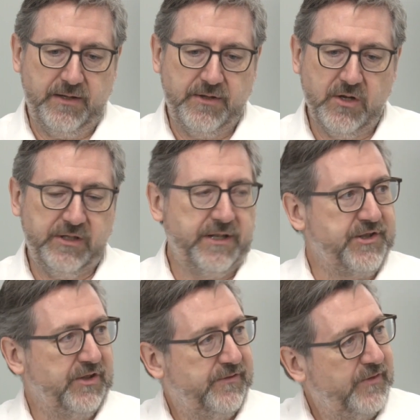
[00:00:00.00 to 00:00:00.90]

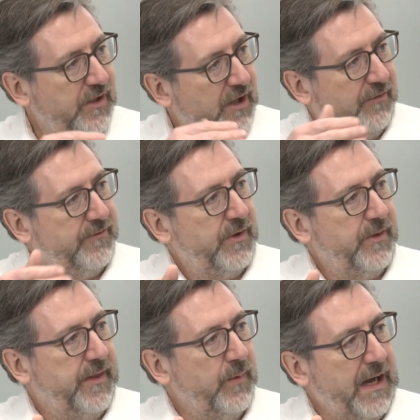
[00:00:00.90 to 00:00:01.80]
knowledge of
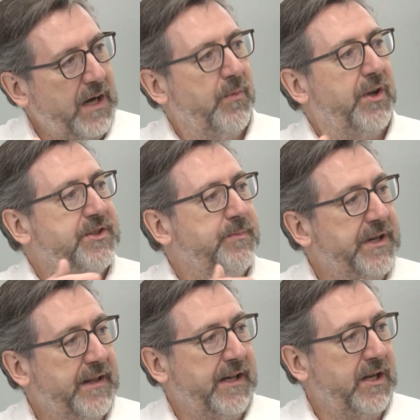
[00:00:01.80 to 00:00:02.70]
how much money they're